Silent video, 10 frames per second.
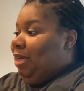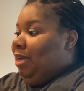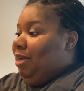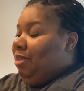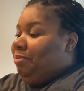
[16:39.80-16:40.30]

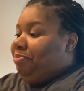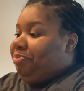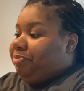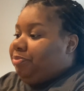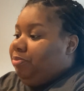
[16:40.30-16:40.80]

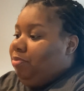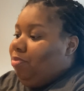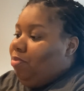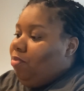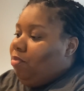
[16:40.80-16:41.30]

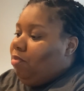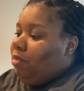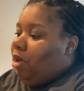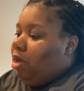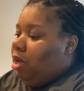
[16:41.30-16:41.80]

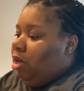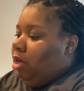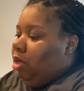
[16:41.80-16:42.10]
No one is speaking in this clip.